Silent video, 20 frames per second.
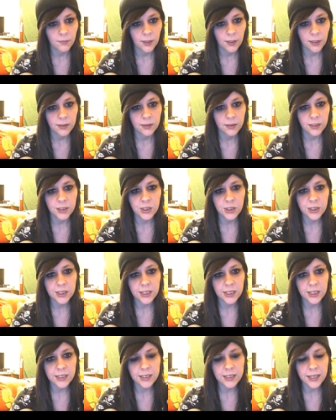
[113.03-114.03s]
Did you
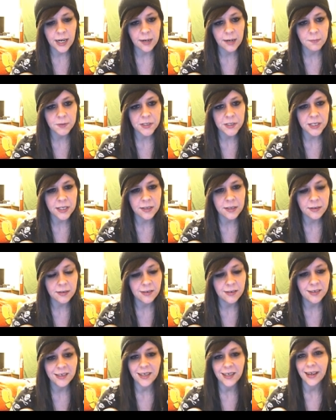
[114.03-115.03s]
see Samson?
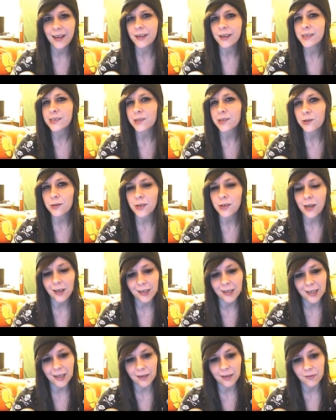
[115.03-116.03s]
Yes or
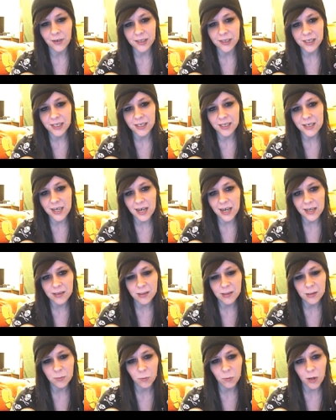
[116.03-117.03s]
not yet? If I say
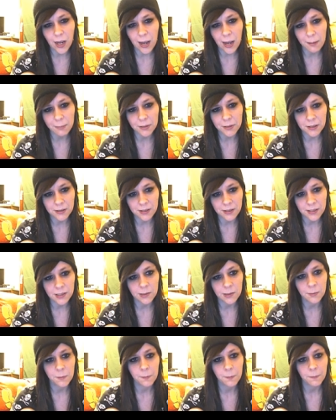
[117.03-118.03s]
yes, what happens?
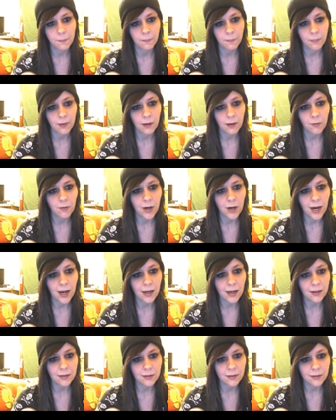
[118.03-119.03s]

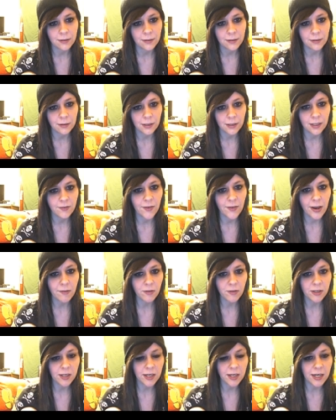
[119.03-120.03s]
Right. Leave
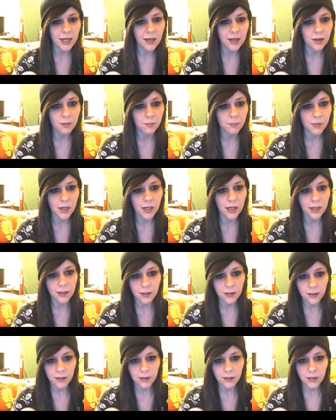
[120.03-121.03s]
everything here to me.
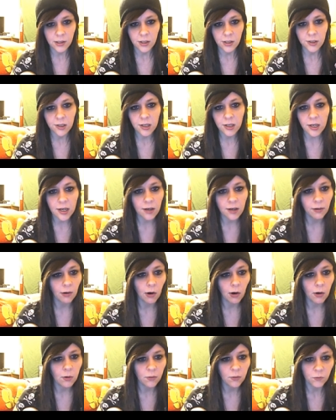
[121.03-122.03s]
You're the
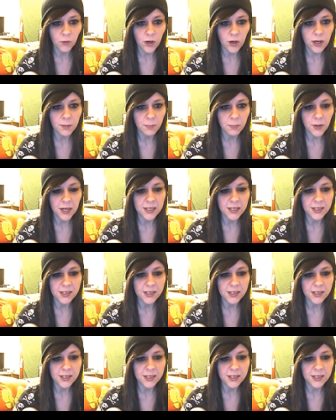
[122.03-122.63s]
hero who freed a peace